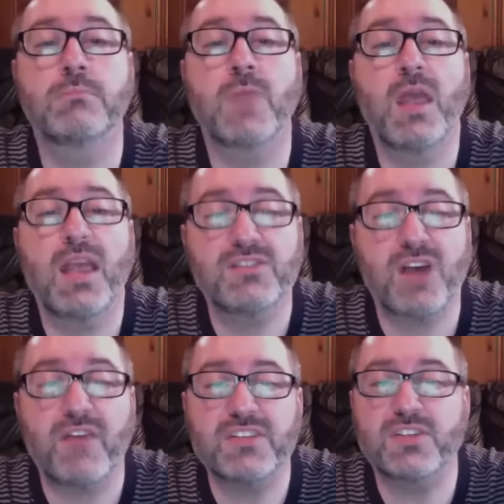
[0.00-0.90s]
His
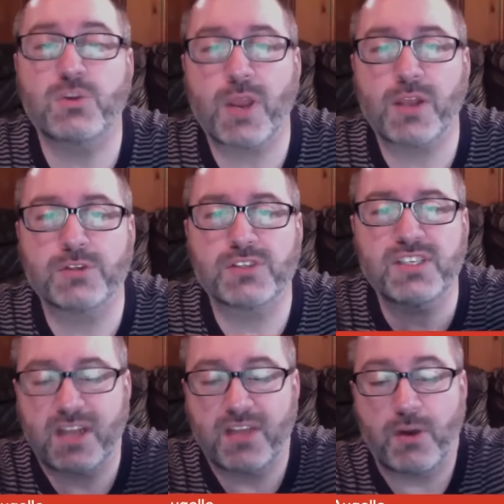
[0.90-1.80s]
offense in the regular
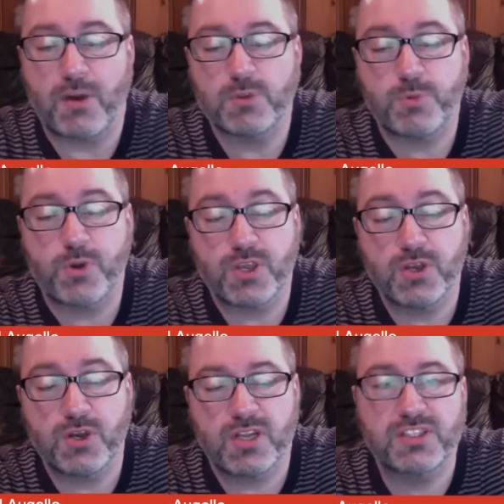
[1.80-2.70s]
season, I thought, was pretty
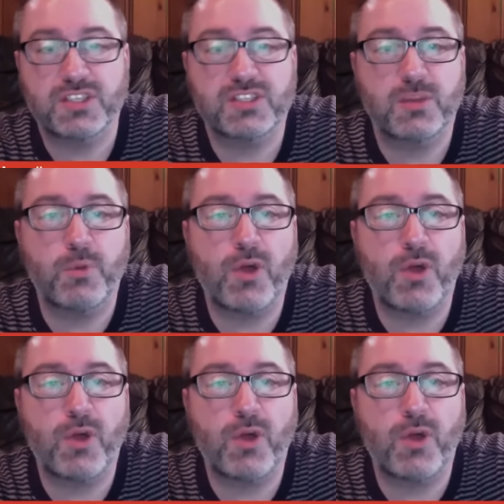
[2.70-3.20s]
good. It's just in the playoffs.